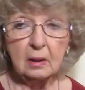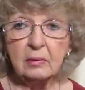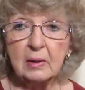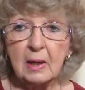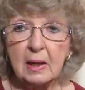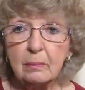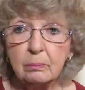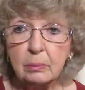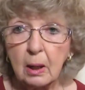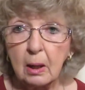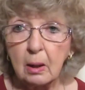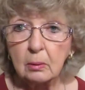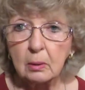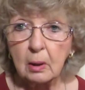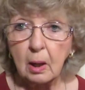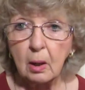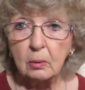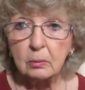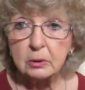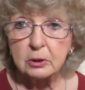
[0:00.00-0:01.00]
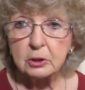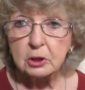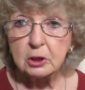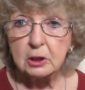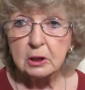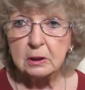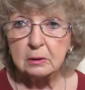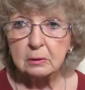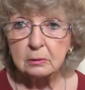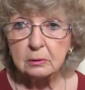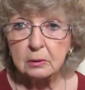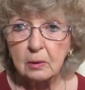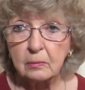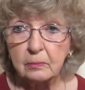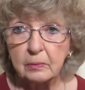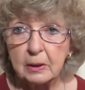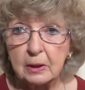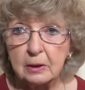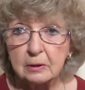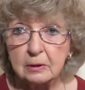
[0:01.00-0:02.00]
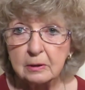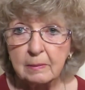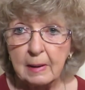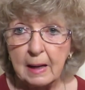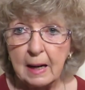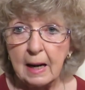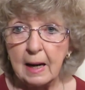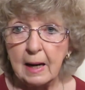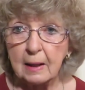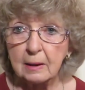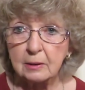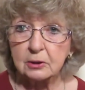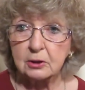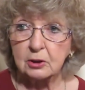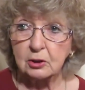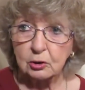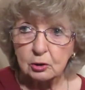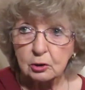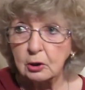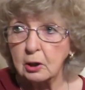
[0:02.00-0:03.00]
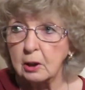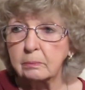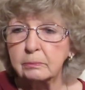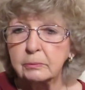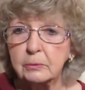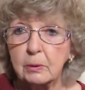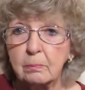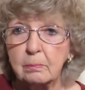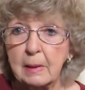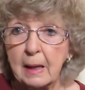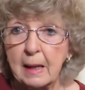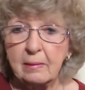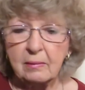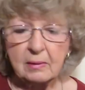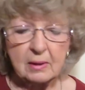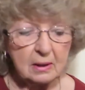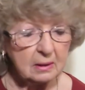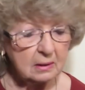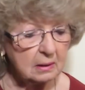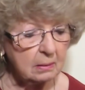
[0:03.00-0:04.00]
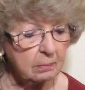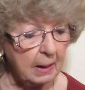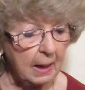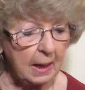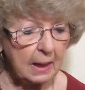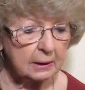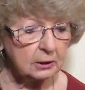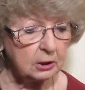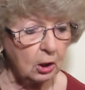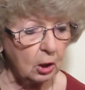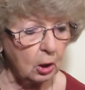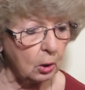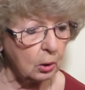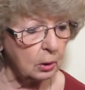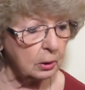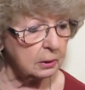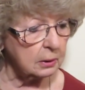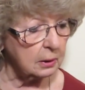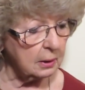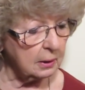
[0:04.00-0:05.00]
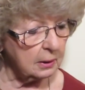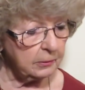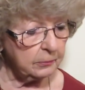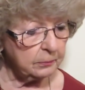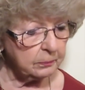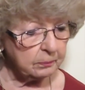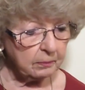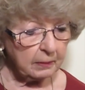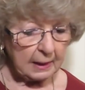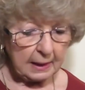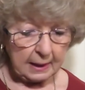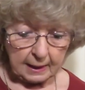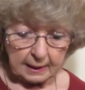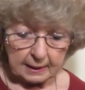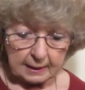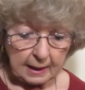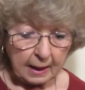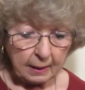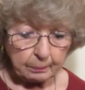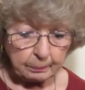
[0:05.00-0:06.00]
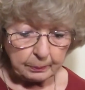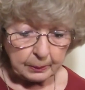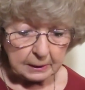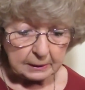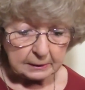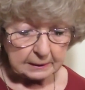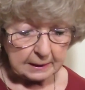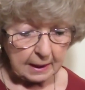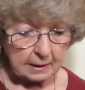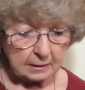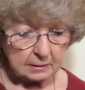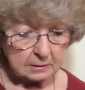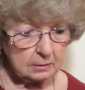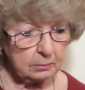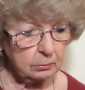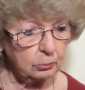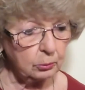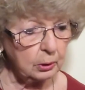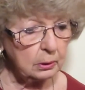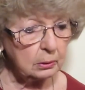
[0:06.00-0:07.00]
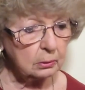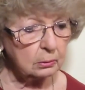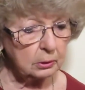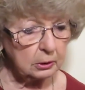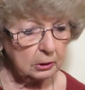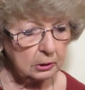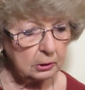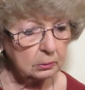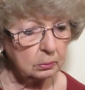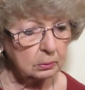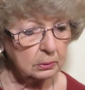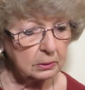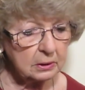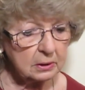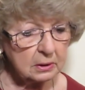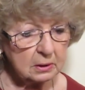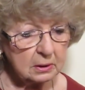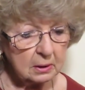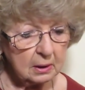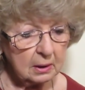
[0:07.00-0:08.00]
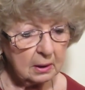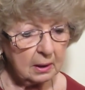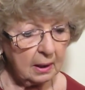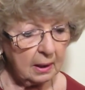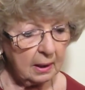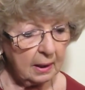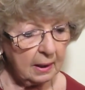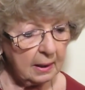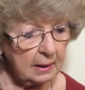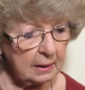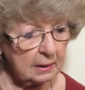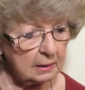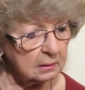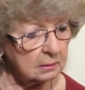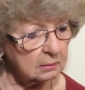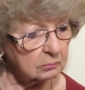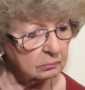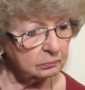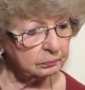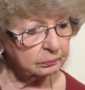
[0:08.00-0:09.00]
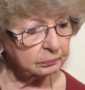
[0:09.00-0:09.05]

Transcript: they brought all the shingles over here to my house and dumped them back there in the backyard. And I picked out some real good ones and